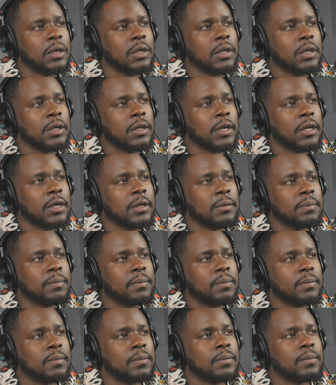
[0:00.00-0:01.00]
and um,
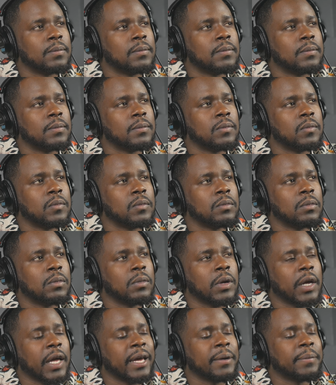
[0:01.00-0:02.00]

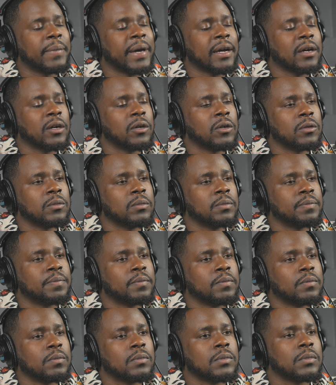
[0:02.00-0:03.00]
came back home
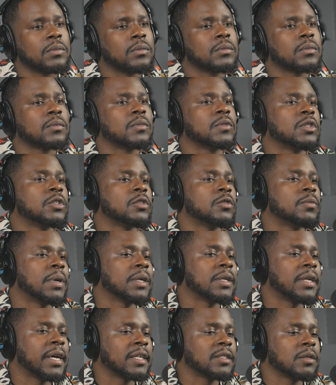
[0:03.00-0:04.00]
to my
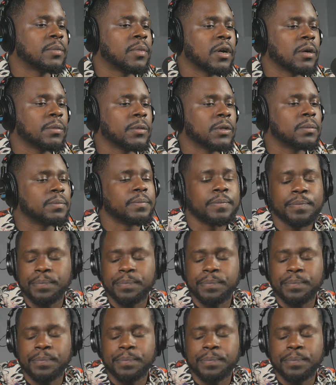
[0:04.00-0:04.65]
dad's apartment.